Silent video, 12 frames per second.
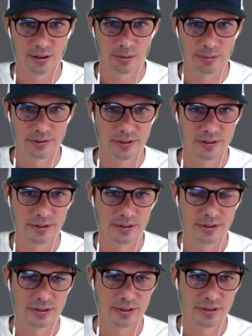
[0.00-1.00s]
Oops.
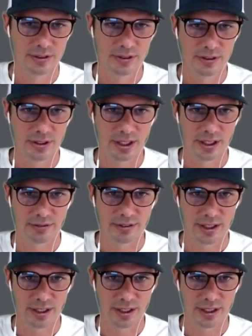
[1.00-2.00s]
I have
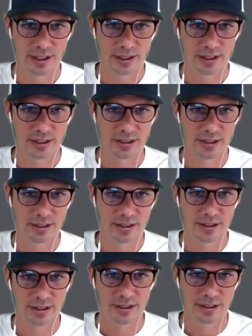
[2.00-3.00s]
like a hot
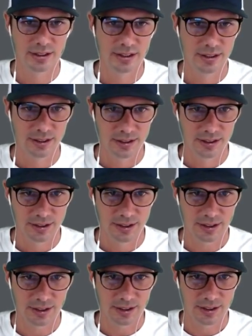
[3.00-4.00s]

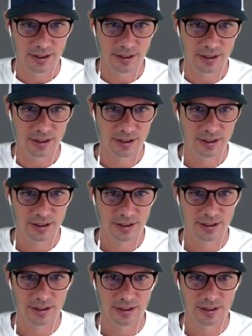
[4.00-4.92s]
key there.